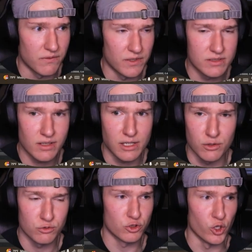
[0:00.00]
it's like
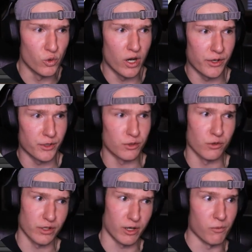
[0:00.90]
200 or
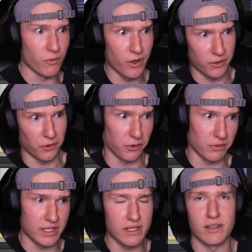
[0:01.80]
like 1 or
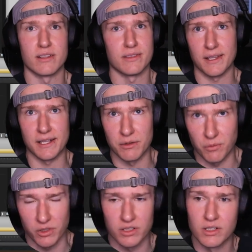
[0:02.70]
3, it didn't
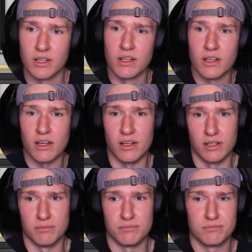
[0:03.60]
work.
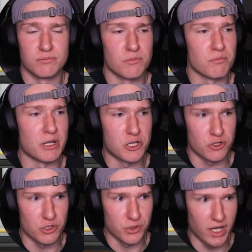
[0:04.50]
Make sure
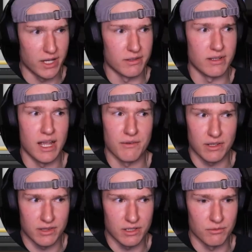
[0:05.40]
you got
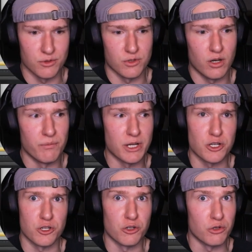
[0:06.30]
everything resolved. Make
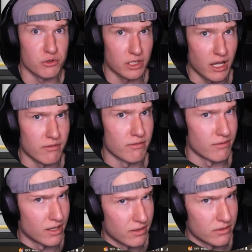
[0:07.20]
sure you're using a
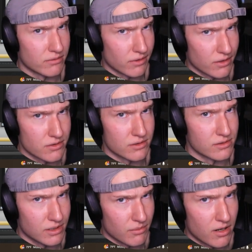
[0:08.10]
valid version of
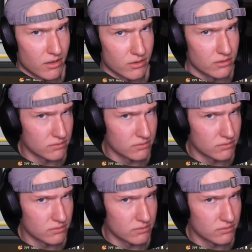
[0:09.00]
ZModeler.